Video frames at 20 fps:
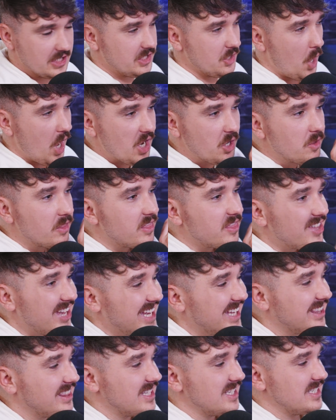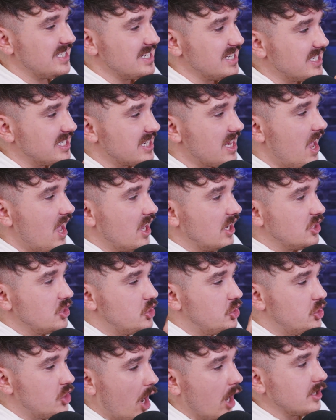So I don't think this is
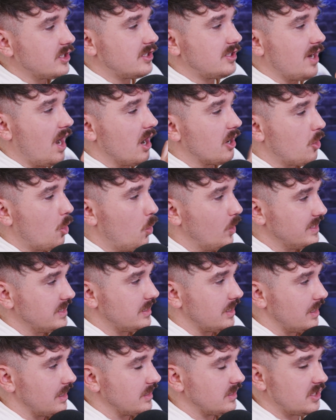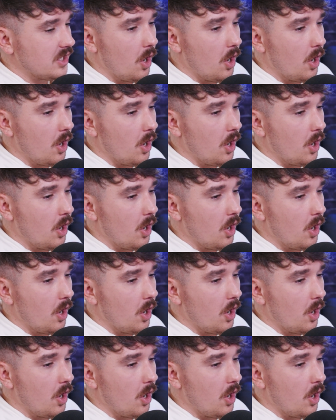just a coincidence.